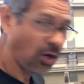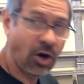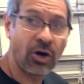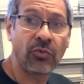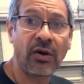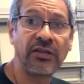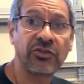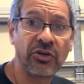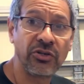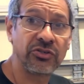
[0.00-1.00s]
hard right
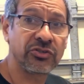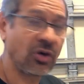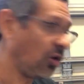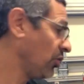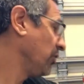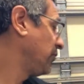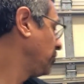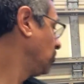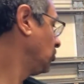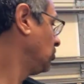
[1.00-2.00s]
turns, all the
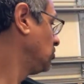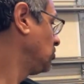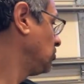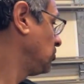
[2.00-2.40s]
fuel